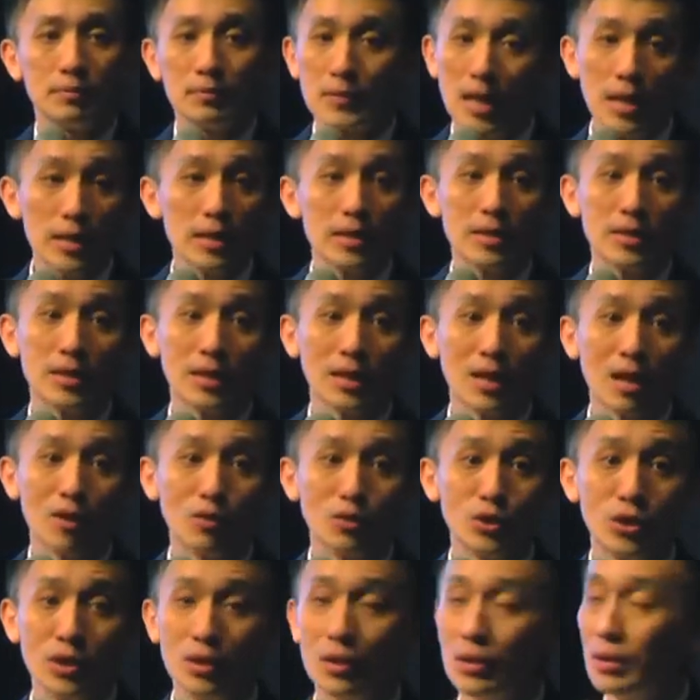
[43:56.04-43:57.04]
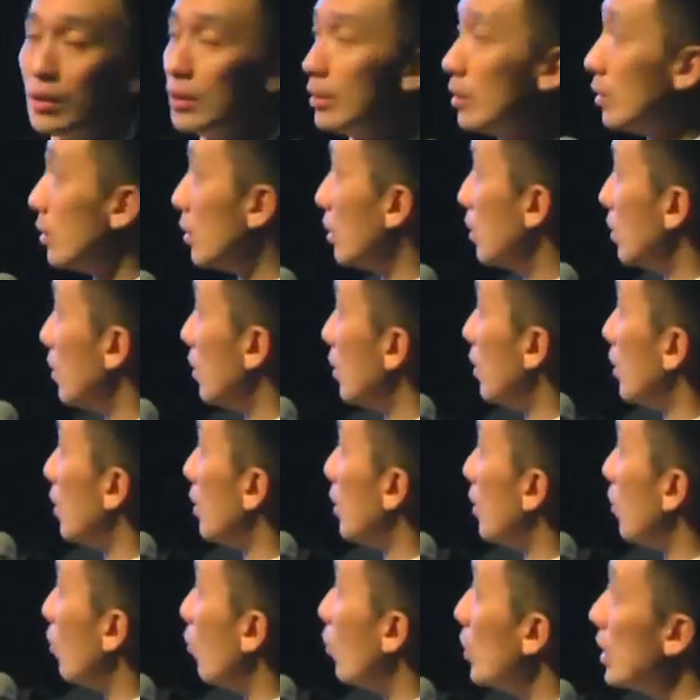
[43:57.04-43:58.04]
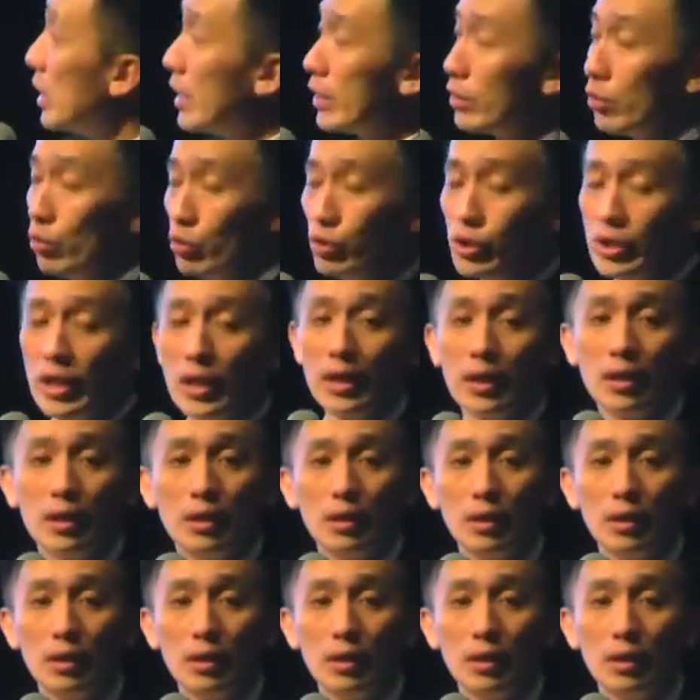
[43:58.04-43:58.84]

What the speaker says: That is the culture. Willing to share.